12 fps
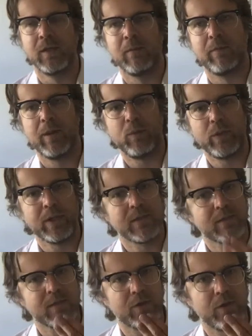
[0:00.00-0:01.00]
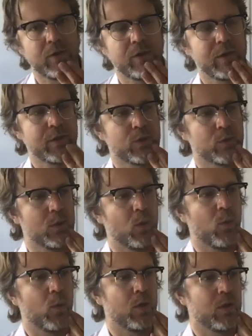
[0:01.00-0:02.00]
but we insert it into a
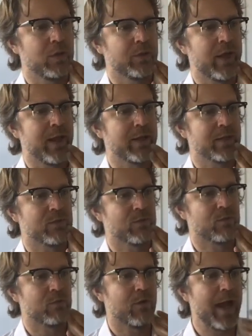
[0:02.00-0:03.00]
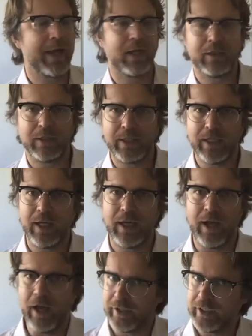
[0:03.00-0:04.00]
world that is radically
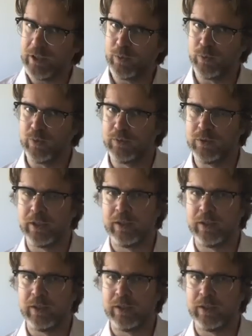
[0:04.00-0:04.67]
unequal